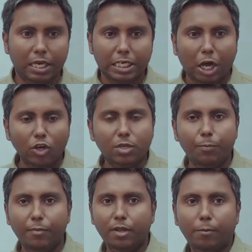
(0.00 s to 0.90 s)
Now, it,
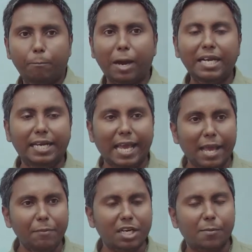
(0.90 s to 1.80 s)
by
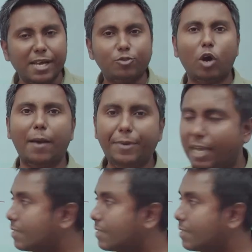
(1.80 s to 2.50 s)
name, it may so appear